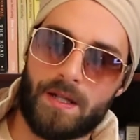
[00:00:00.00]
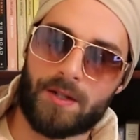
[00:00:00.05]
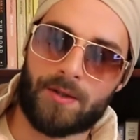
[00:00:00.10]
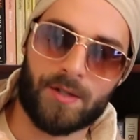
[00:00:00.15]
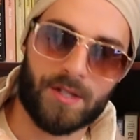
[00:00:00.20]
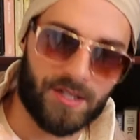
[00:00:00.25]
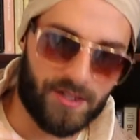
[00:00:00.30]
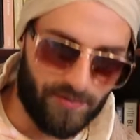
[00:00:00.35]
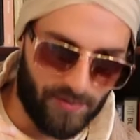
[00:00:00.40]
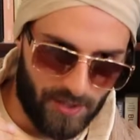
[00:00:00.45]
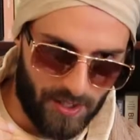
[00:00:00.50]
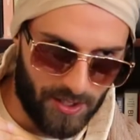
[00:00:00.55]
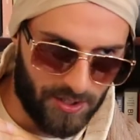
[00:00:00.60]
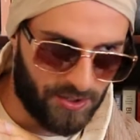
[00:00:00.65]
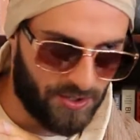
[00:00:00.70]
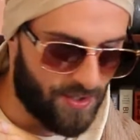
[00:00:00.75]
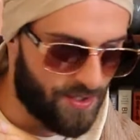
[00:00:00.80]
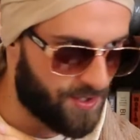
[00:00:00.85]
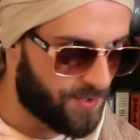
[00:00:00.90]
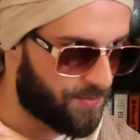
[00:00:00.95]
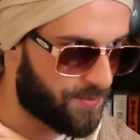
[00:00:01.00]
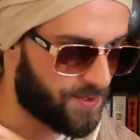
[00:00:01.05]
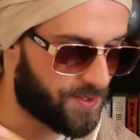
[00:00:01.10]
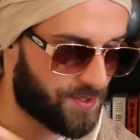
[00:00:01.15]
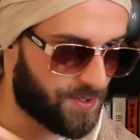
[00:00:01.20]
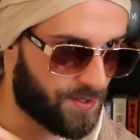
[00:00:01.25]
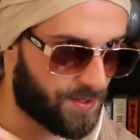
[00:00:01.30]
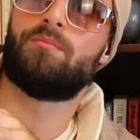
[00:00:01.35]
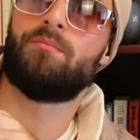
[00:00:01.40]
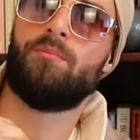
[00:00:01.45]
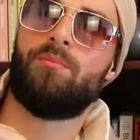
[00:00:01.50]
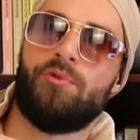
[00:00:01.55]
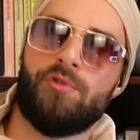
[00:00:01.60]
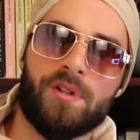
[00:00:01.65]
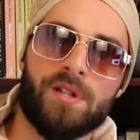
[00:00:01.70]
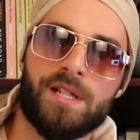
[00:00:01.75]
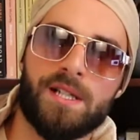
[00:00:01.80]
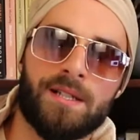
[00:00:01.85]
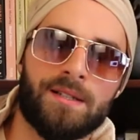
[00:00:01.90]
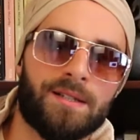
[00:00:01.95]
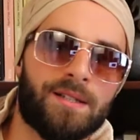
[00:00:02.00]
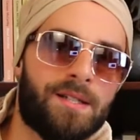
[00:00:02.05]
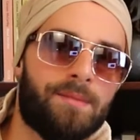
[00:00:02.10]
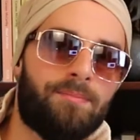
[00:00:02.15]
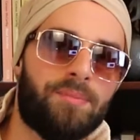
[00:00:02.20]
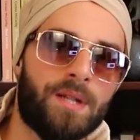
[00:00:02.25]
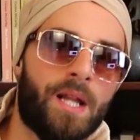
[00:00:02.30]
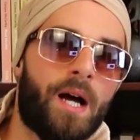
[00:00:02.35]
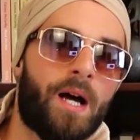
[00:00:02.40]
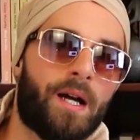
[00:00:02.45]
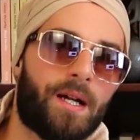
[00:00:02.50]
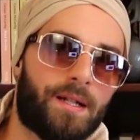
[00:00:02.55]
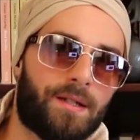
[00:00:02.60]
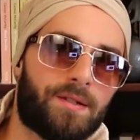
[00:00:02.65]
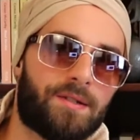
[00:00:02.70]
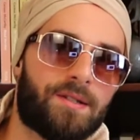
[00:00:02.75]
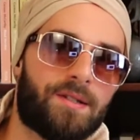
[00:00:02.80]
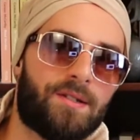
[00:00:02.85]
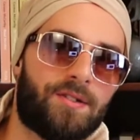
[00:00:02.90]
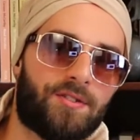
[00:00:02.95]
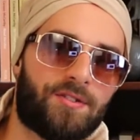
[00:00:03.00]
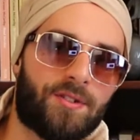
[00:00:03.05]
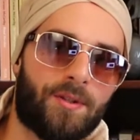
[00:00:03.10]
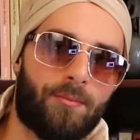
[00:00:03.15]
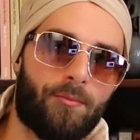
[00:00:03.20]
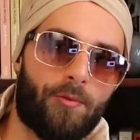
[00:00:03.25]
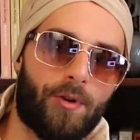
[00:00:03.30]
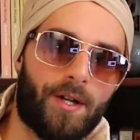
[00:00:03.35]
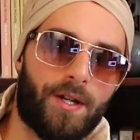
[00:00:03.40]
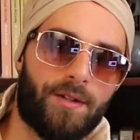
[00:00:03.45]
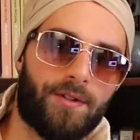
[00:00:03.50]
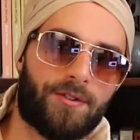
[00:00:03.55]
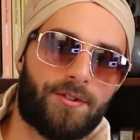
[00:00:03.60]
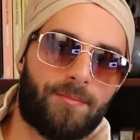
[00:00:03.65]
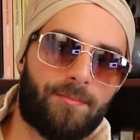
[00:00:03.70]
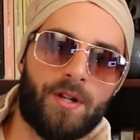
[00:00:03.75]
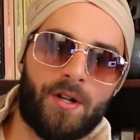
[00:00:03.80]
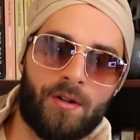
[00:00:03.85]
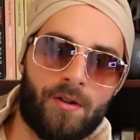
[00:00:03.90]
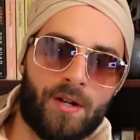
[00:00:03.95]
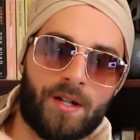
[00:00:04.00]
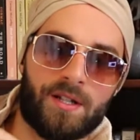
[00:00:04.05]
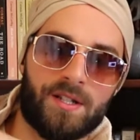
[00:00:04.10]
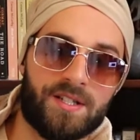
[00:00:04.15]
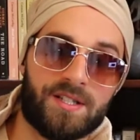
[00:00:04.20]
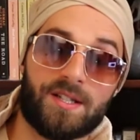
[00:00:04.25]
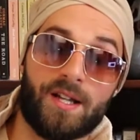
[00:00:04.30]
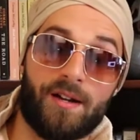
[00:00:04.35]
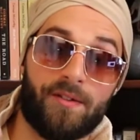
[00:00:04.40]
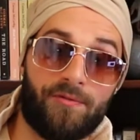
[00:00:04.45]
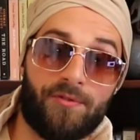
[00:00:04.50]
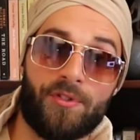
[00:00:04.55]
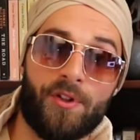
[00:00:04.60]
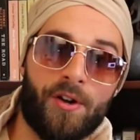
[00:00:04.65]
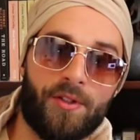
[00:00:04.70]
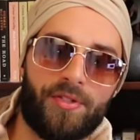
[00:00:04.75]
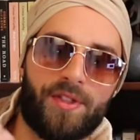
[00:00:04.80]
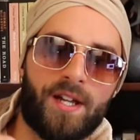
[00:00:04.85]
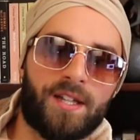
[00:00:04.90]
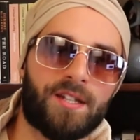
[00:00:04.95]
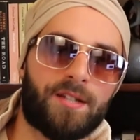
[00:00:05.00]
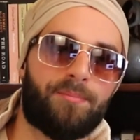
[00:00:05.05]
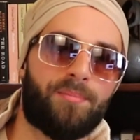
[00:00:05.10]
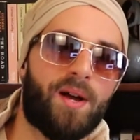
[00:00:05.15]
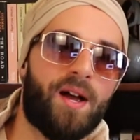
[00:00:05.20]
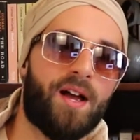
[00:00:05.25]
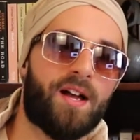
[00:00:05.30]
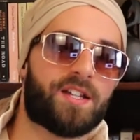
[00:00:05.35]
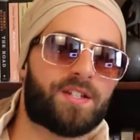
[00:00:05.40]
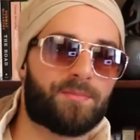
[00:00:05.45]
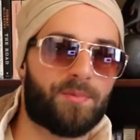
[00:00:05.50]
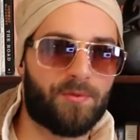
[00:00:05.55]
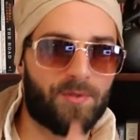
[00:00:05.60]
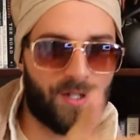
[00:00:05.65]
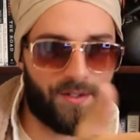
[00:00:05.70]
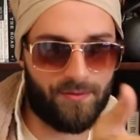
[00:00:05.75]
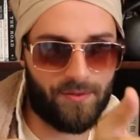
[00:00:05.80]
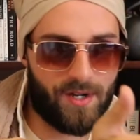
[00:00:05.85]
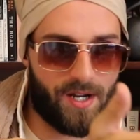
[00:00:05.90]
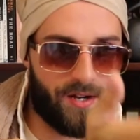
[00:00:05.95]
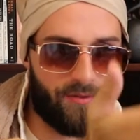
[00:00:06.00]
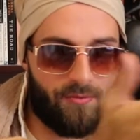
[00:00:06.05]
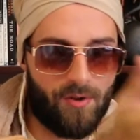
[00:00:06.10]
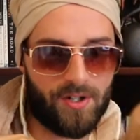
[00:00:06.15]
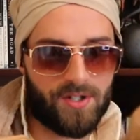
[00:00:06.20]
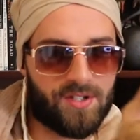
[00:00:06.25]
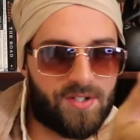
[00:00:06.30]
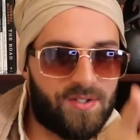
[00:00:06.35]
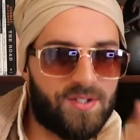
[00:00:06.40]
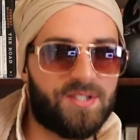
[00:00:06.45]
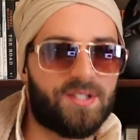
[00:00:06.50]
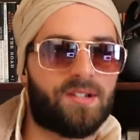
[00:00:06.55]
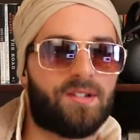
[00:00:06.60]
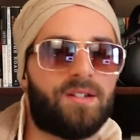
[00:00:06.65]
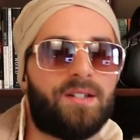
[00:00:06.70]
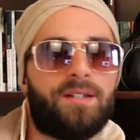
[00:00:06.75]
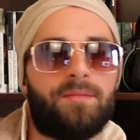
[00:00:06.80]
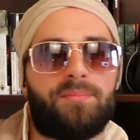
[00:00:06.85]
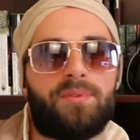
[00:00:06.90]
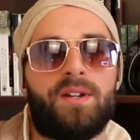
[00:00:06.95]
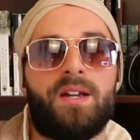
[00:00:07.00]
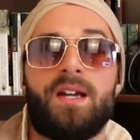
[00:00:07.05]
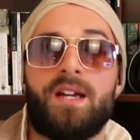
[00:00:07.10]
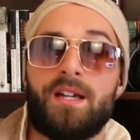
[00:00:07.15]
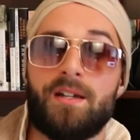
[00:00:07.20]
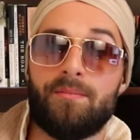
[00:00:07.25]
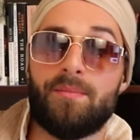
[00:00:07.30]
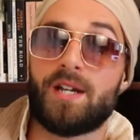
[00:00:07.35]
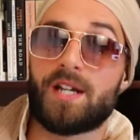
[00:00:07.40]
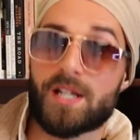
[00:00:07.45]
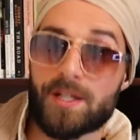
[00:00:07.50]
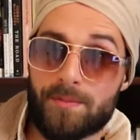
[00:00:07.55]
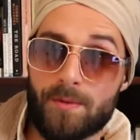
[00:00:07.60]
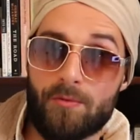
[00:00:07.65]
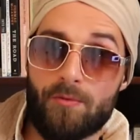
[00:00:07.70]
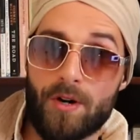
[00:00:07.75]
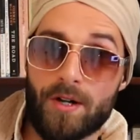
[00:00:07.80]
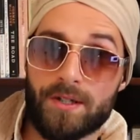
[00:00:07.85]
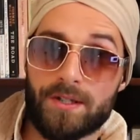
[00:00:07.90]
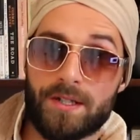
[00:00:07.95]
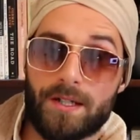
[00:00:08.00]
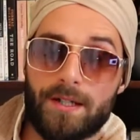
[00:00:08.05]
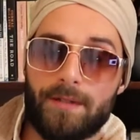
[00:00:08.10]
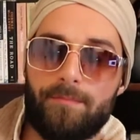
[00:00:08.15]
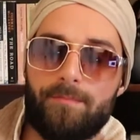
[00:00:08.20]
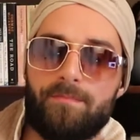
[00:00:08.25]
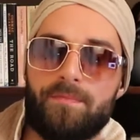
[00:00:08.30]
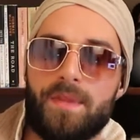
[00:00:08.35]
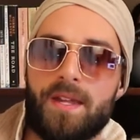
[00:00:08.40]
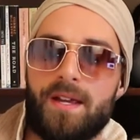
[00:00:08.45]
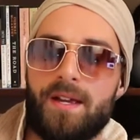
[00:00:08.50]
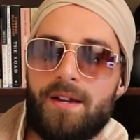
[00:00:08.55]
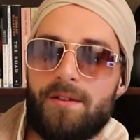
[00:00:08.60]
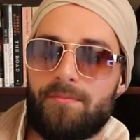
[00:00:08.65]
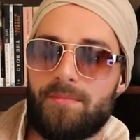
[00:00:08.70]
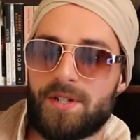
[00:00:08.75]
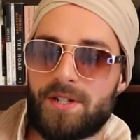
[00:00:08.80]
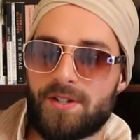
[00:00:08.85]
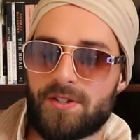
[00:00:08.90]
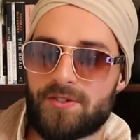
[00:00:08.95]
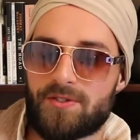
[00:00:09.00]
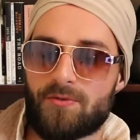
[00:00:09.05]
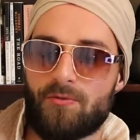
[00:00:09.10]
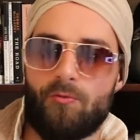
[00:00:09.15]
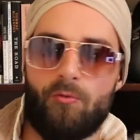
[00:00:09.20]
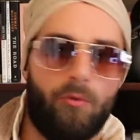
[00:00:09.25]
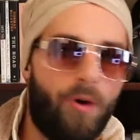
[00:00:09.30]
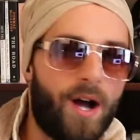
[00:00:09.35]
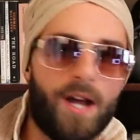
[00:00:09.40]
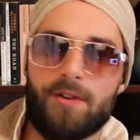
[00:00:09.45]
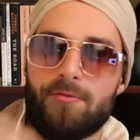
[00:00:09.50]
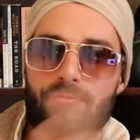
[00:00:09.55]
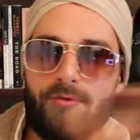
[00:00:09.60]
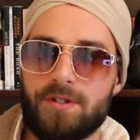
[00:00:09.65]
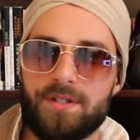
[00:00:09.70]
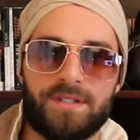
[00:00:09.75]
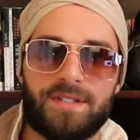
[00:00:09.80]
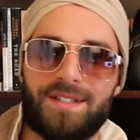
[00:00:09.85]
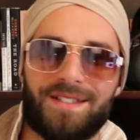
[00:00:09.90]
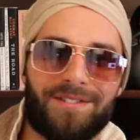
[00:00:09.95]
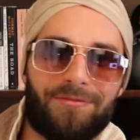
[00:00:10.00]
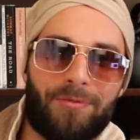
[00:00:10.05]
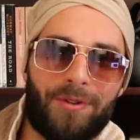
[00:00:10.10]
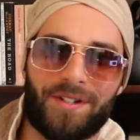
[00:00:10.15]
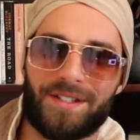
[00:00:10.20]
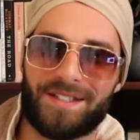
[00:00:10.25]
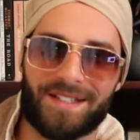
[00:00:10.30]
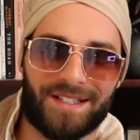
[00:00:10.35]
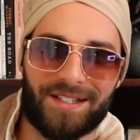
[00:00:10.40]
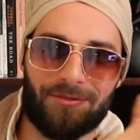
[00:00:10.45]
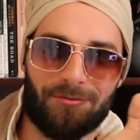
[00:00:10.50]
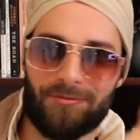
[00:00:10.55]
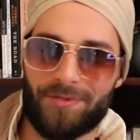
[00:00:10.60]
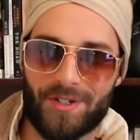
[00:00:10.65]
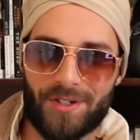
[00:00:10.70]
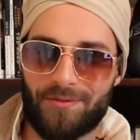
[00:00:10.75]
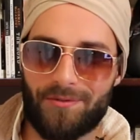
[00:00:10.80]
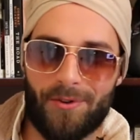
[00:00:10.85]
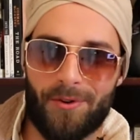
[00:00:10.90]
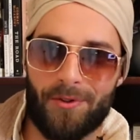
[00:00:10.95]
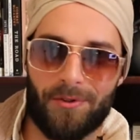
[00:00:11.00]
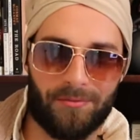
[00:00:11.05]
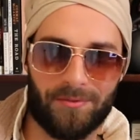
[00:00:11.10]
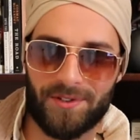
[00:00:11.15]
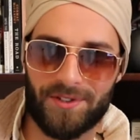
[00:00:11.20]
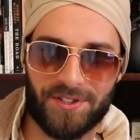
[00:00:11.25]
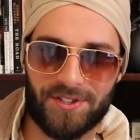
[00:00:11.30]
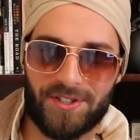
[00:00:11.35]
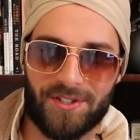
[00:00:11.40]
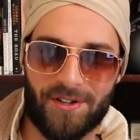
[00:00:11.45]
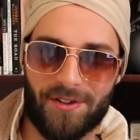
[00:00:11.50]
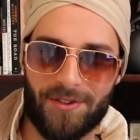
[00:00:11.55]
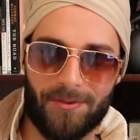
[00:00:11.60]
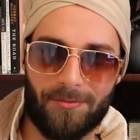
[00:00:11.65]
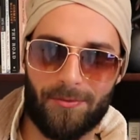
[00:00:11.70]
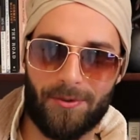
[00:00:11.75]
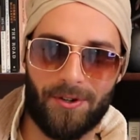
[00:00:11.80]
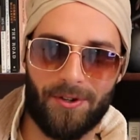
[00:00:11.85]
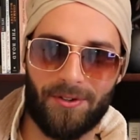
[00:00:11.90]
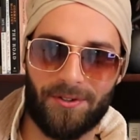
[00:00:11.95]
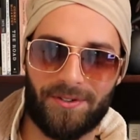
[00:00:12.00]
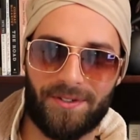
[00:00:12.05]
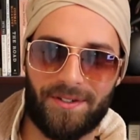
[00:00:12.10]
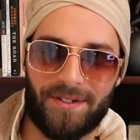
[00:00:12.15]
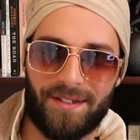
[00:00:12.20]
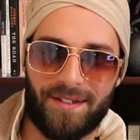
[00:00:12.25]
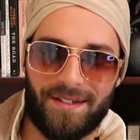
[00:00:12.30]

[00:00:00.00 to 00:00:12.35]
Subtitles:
Christopher Hitchens was brilliantly blind in some ways. I don't know, at least I've thought that in the past, but whenever I watch this clip, it makes me wonder. Because why wouldn't he want to get rid of all the religion in the world?